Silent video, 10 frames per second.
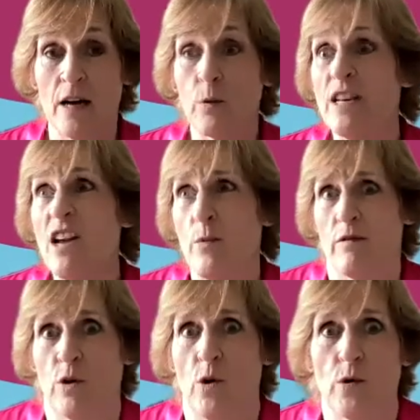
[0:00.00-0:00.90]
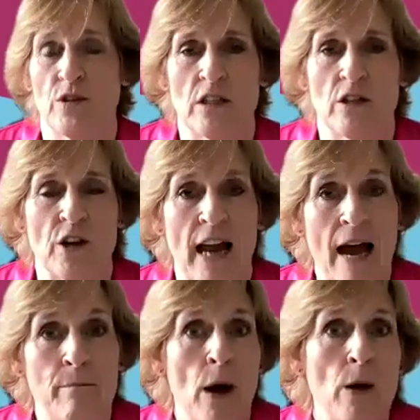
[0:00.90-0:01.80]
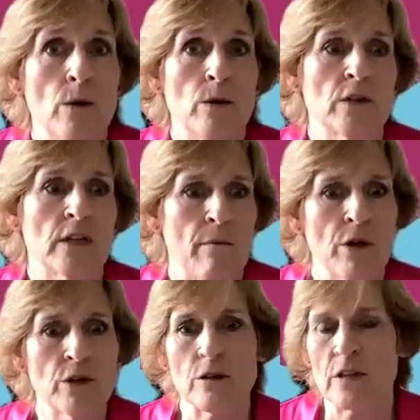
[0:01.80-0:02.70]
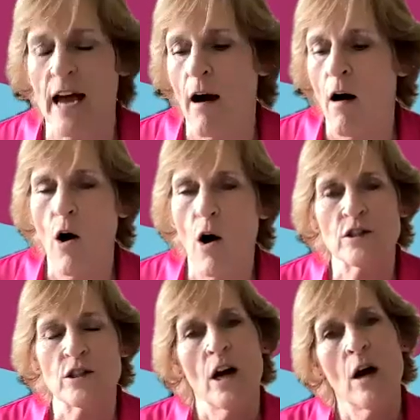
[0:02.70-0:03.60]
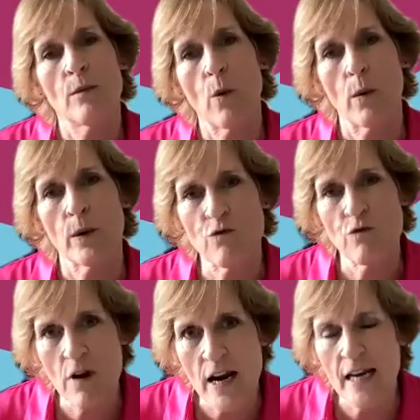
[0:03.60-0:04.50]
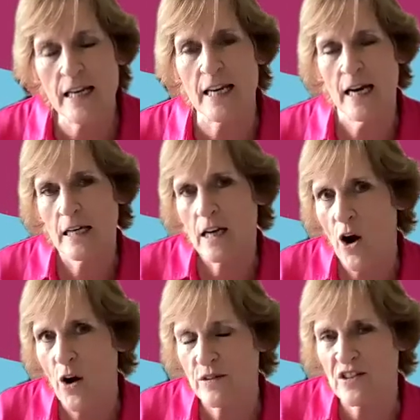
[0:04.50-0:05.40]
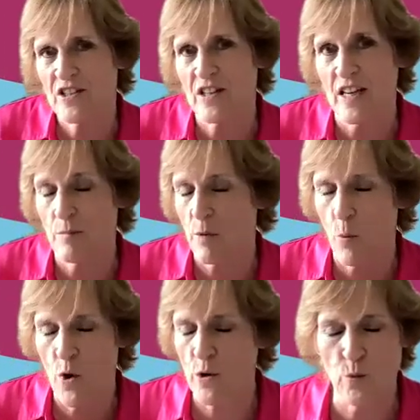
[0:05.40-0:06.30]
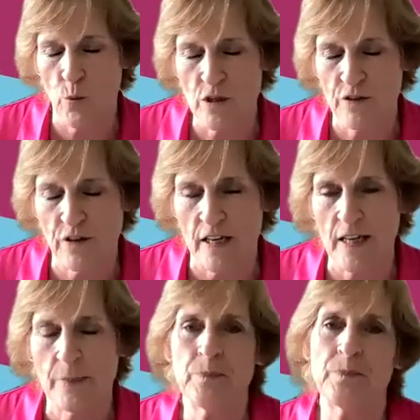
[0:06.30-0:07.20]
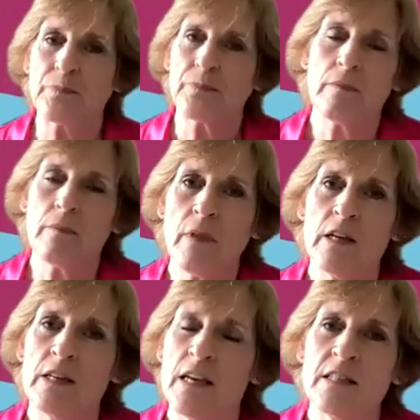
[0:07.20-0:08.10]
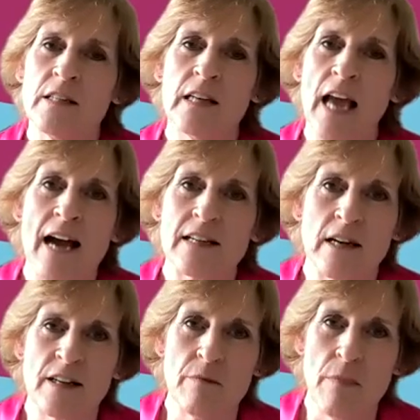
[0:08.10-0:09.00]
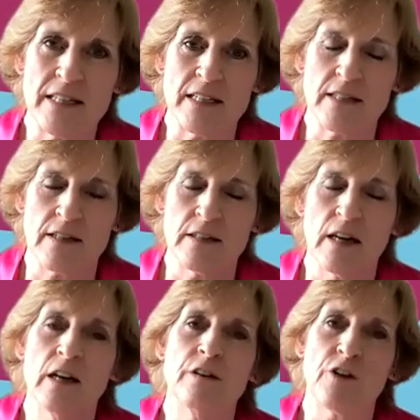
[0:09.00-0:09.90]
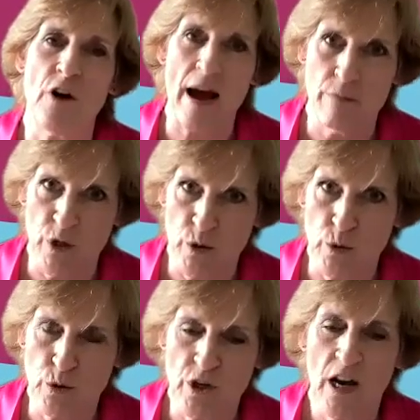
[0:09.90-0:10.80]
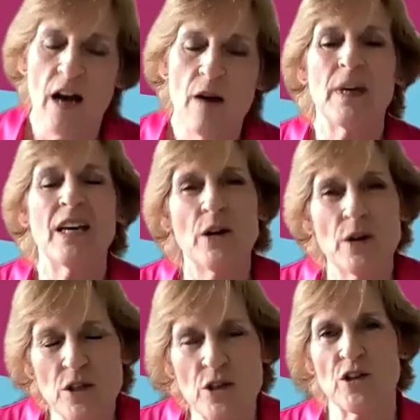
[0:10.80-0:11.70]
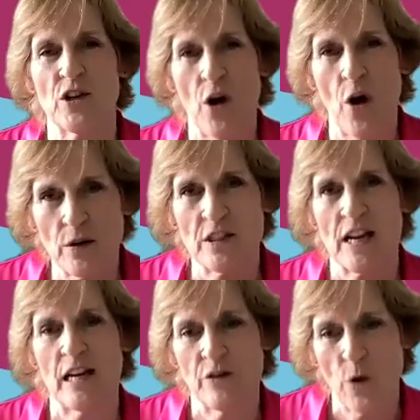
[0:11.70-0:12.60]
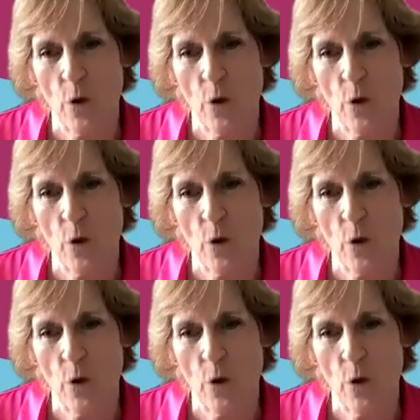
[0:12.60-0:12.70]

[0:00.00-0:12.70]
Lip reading: We know, of course, it does on our bones, our muscles, our heart, but what we really can't see, but works wonderfully, is that it acts like a medicine for our mood, because there's a cocktail of